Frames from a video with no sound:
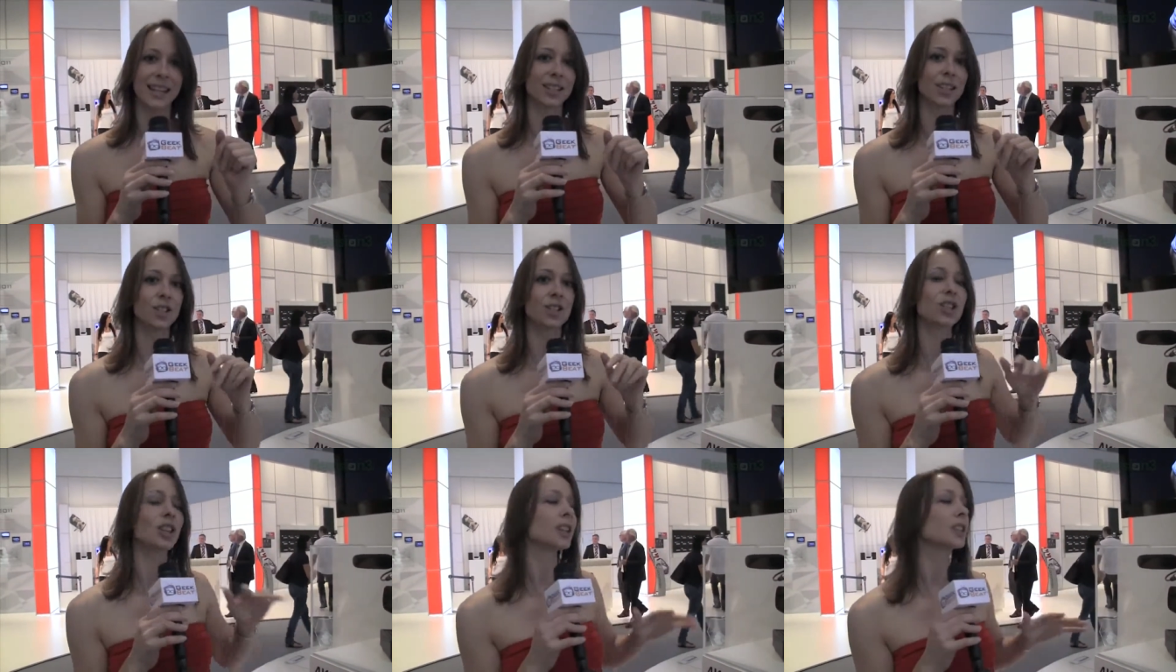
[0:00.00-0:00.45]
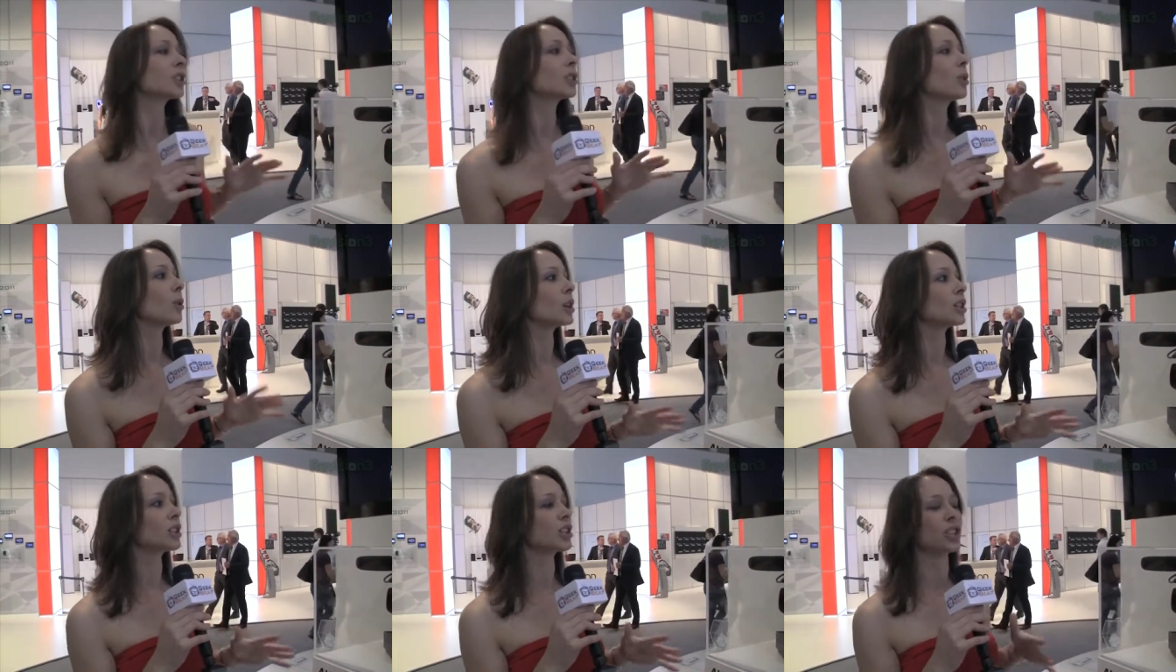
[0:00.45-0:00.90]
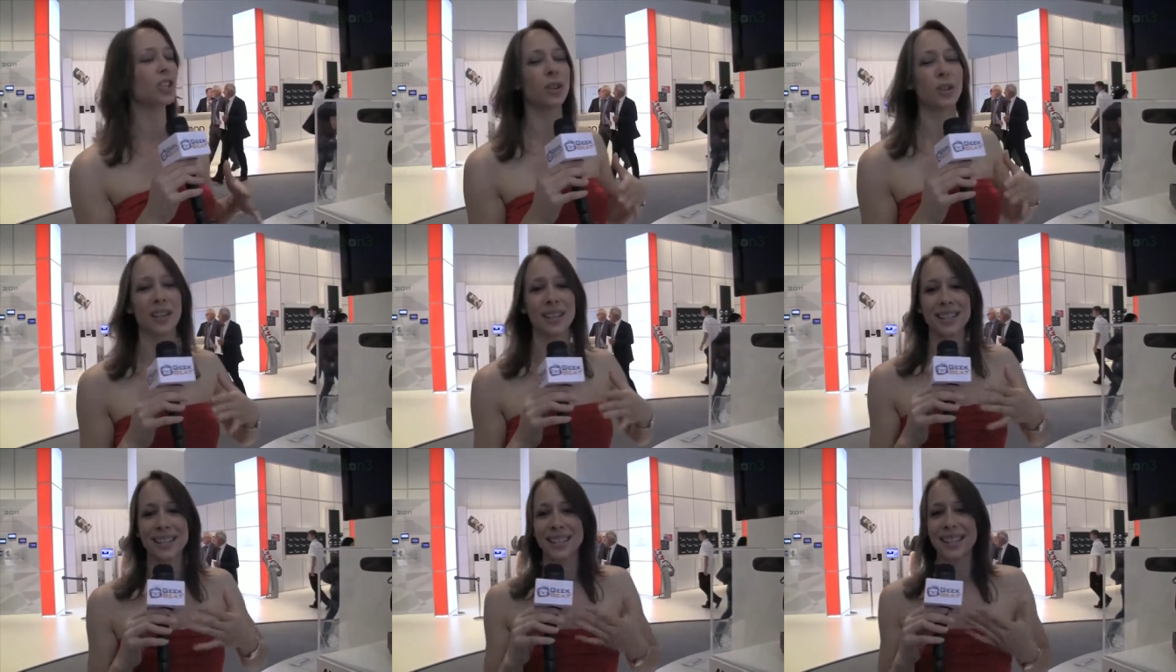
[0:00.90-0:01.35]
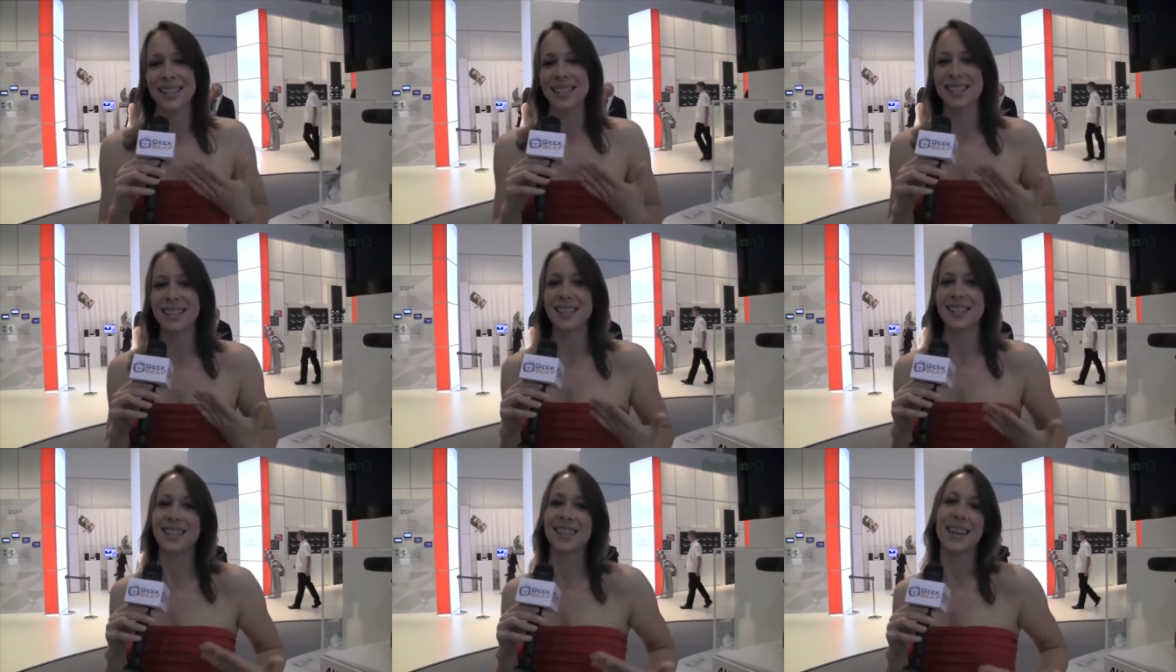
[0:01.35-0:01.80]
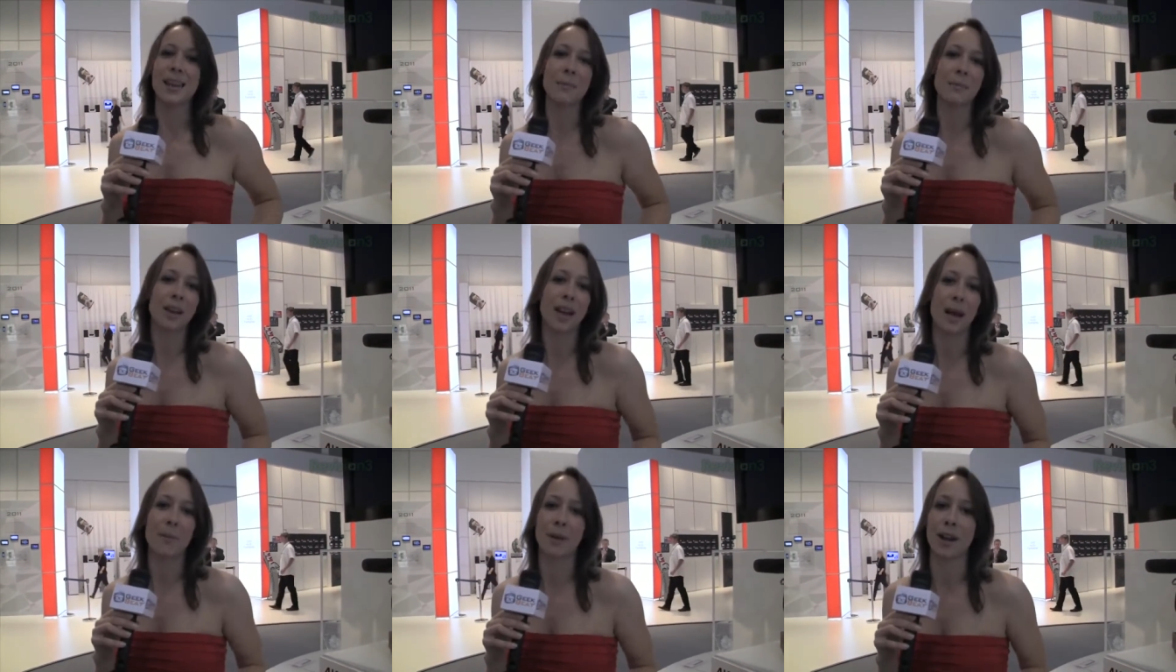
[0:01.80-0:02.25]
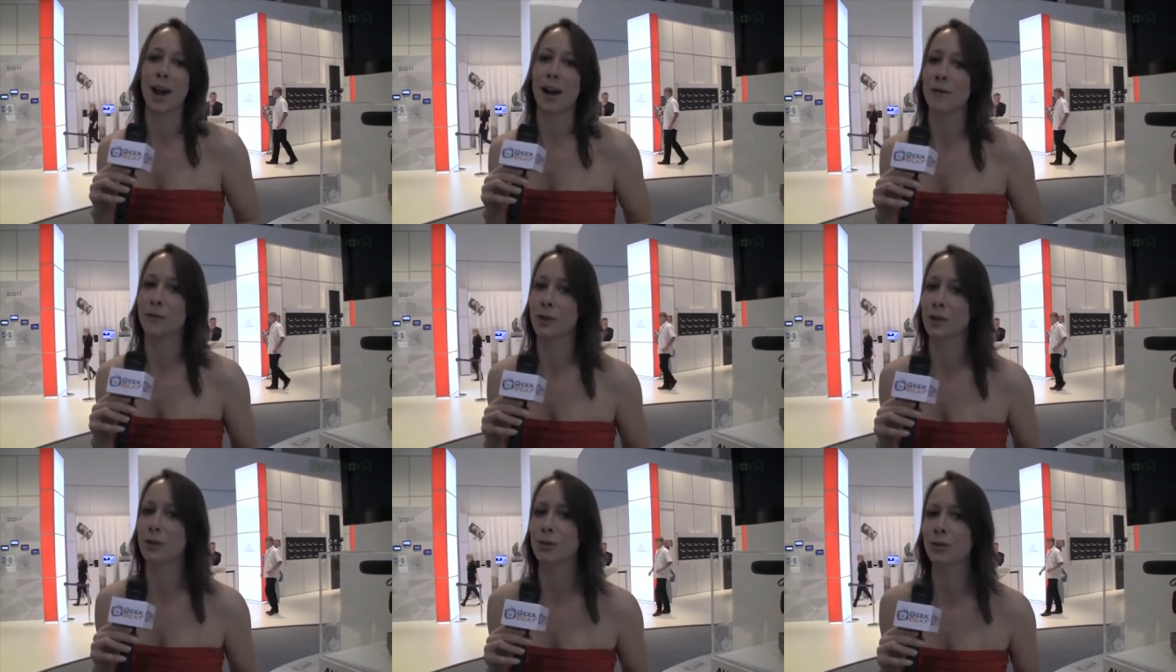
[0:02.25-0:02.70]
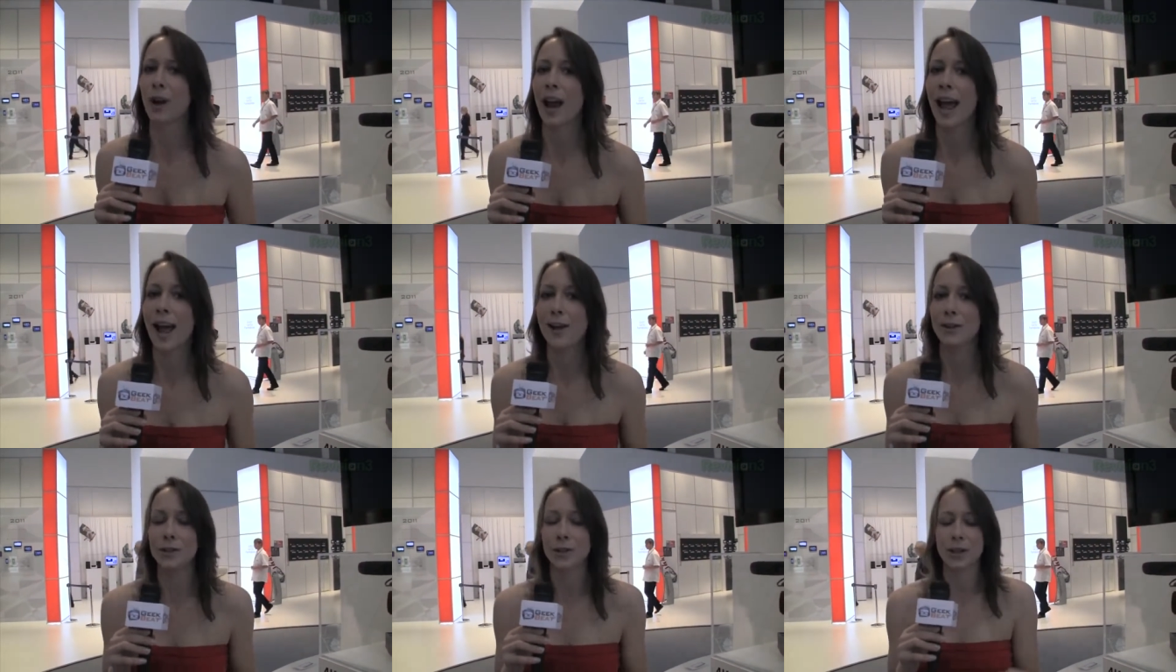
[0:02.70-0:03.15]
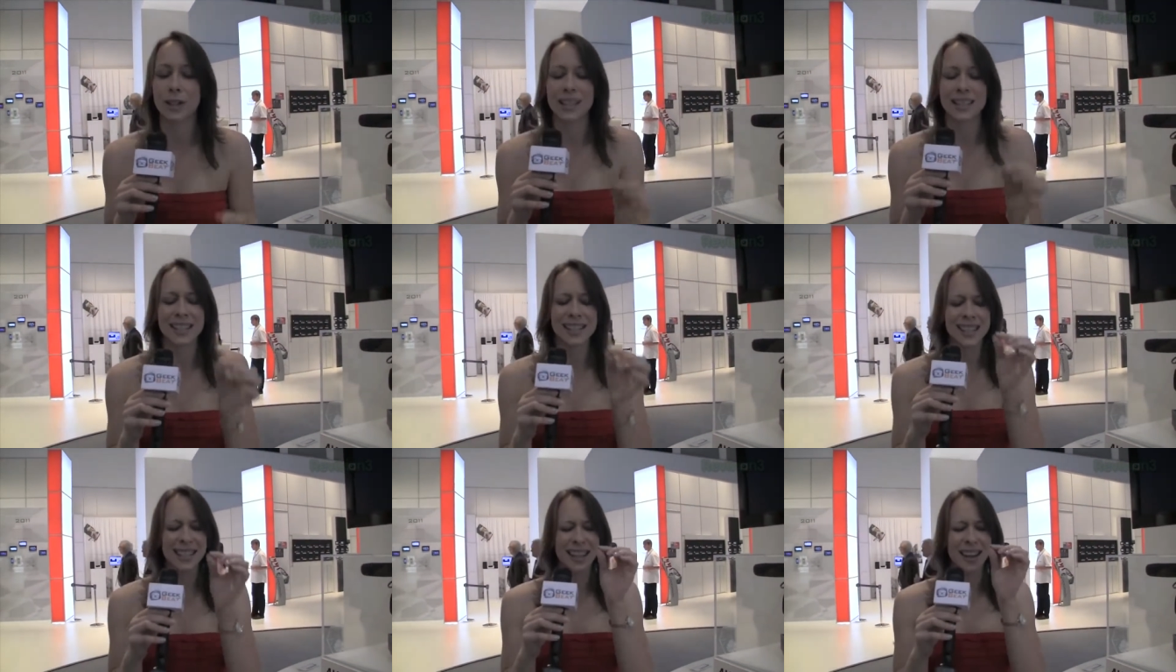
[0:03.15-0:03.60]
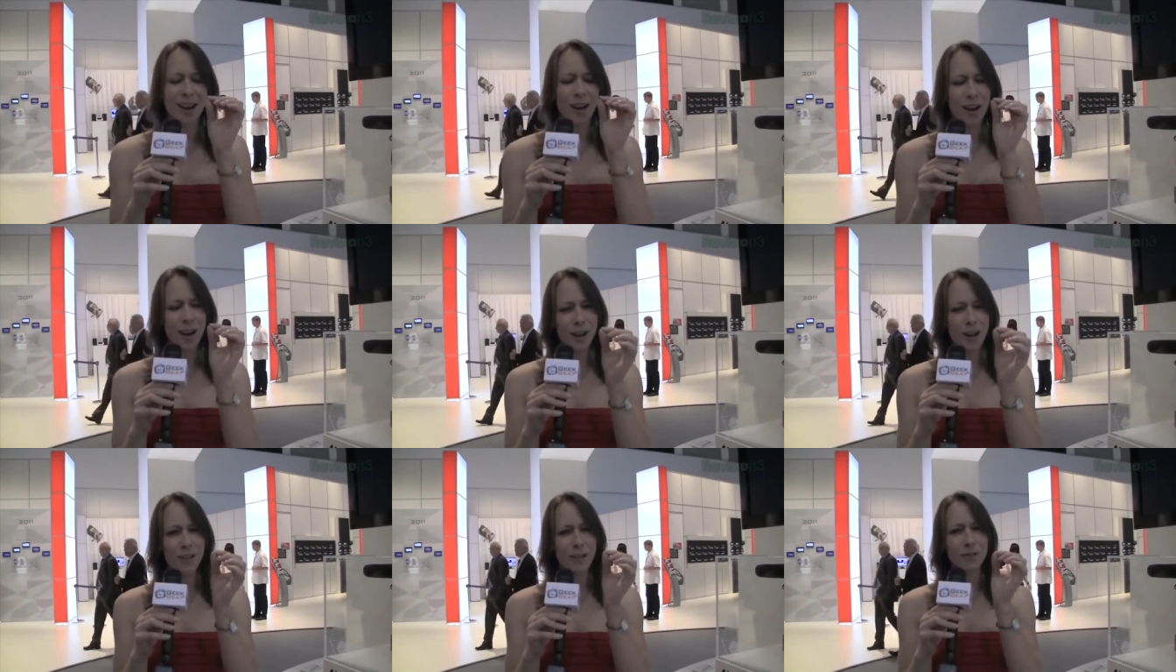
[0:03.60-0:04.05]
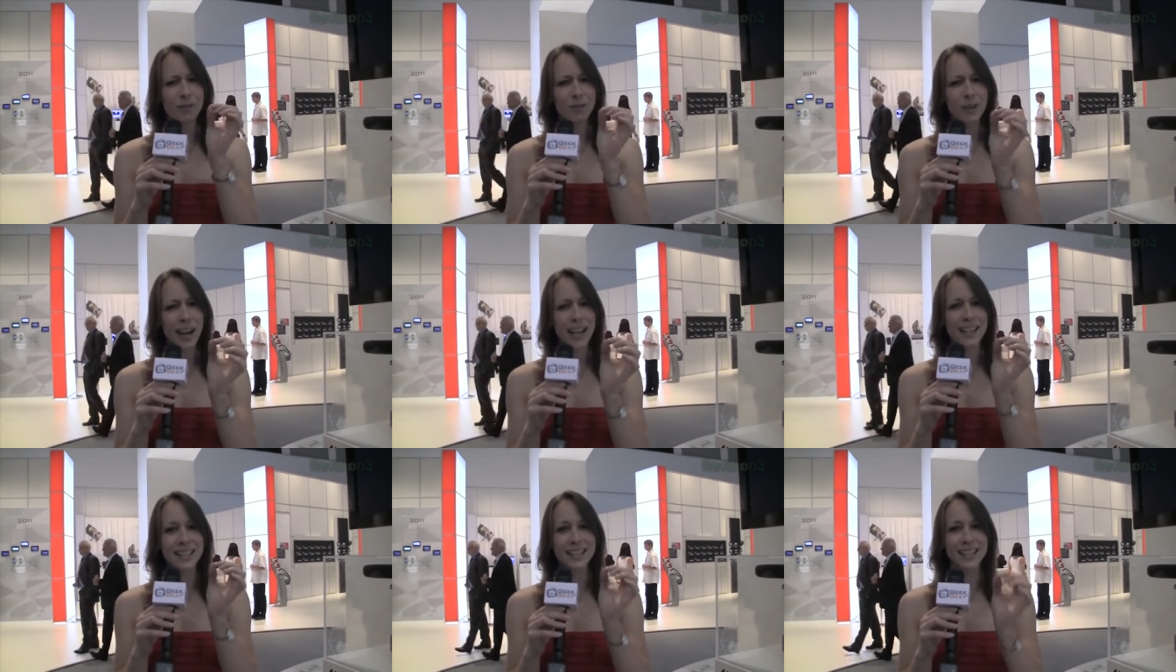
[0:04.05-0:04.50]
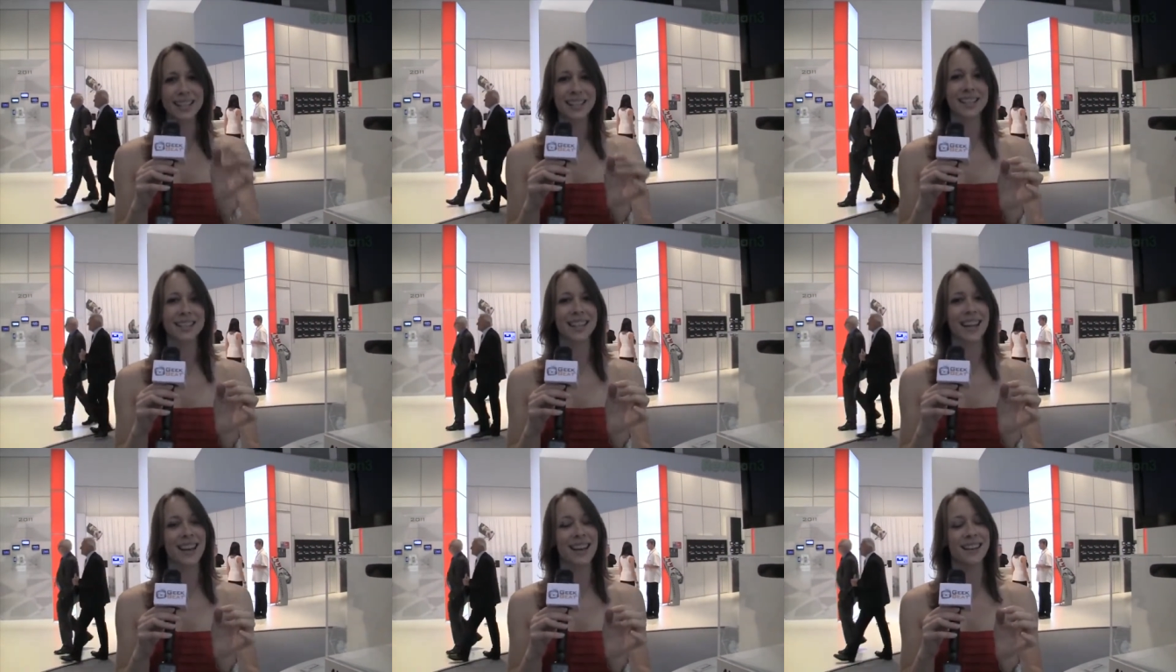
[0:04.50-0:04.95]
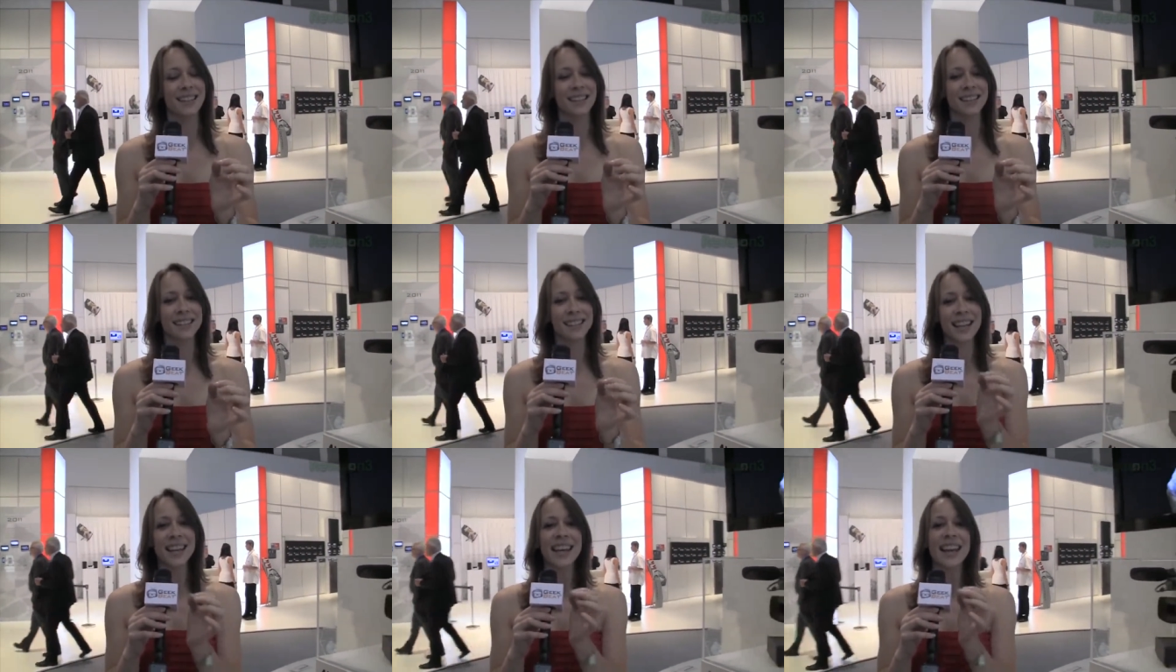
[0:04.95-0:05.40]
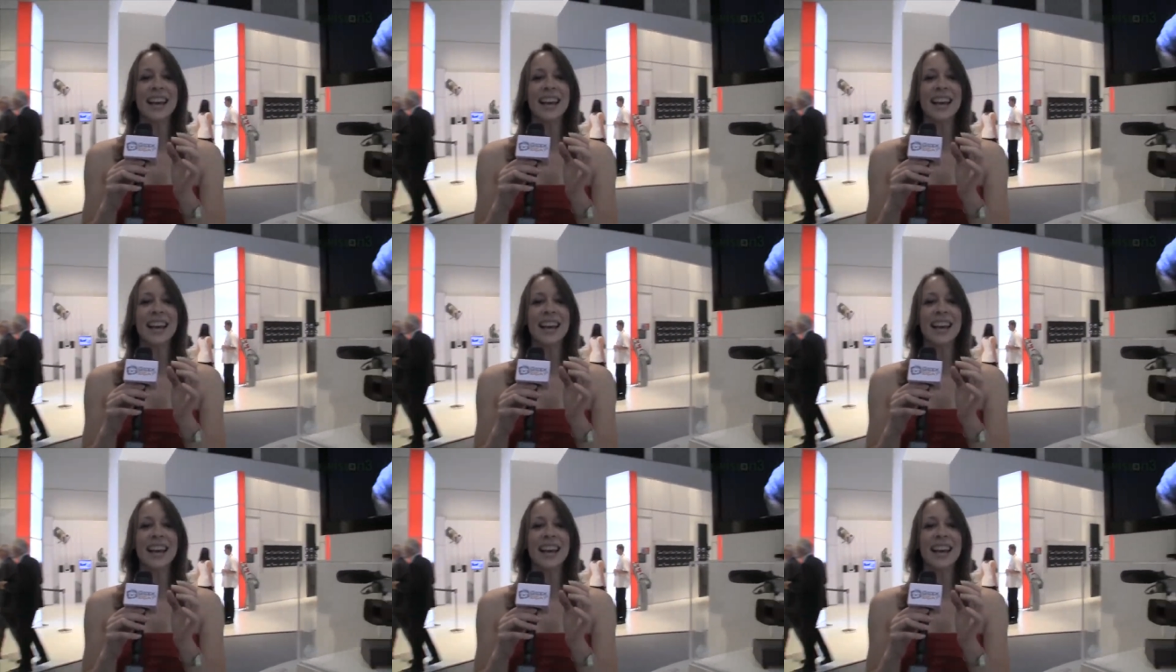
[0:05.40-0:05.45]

It's just gorgeous. You can see steam coming off the ground. You can see all the right details.